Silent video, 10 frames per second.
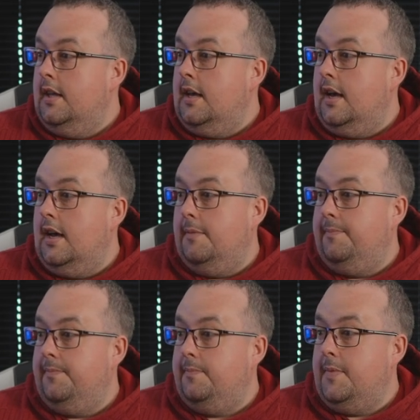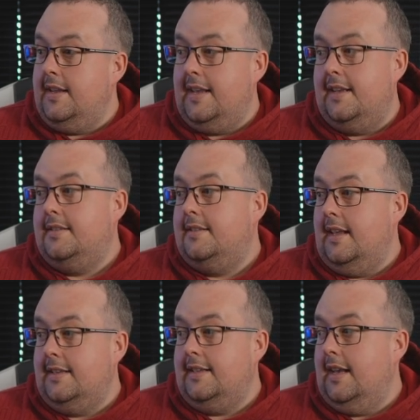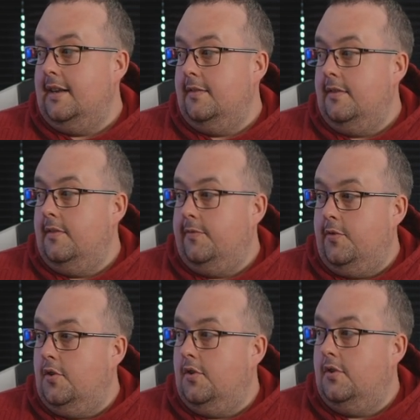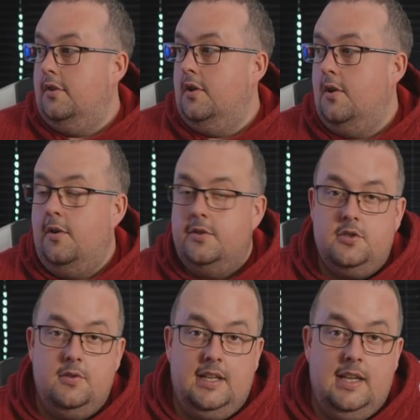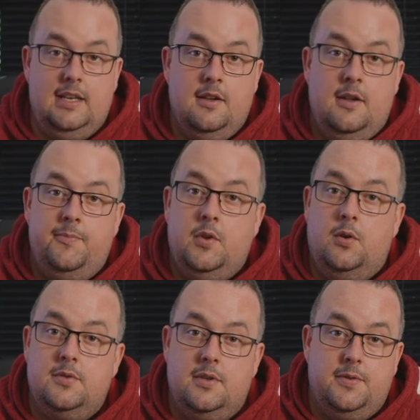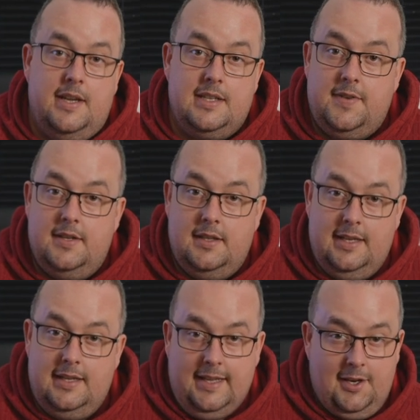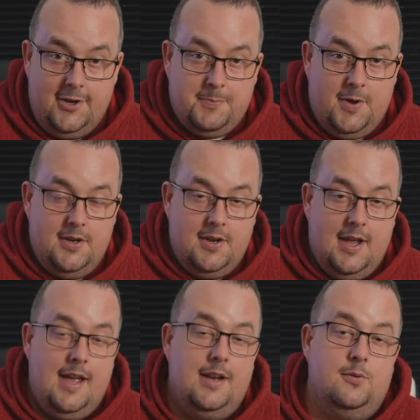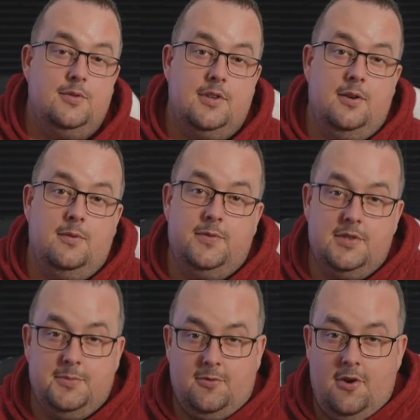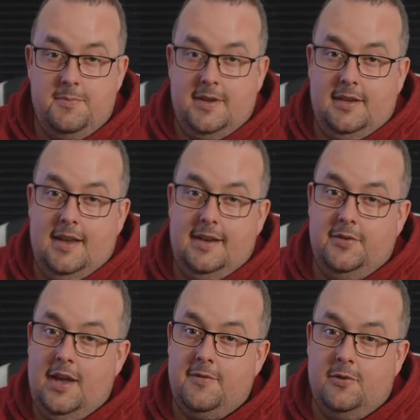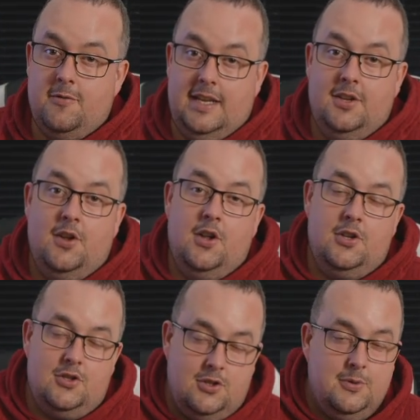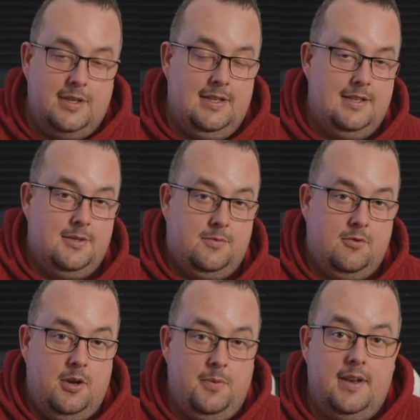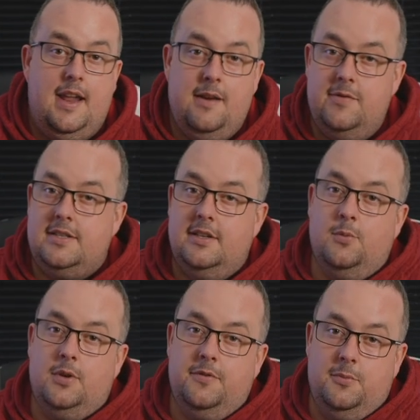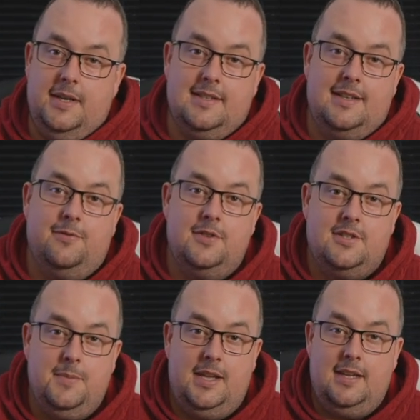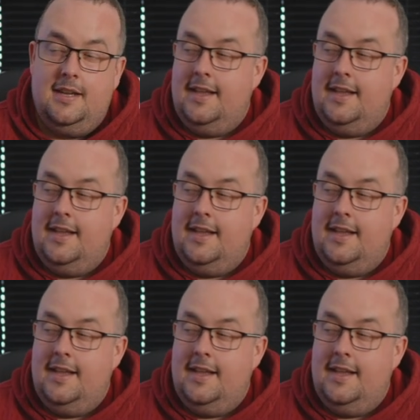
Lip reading: But yes, thanks again for tuning in. Also, thanks for hitting that like button and also for subscribing. And if you haven't already, do hit that subscribe button. Every single one of you makes a difference to me.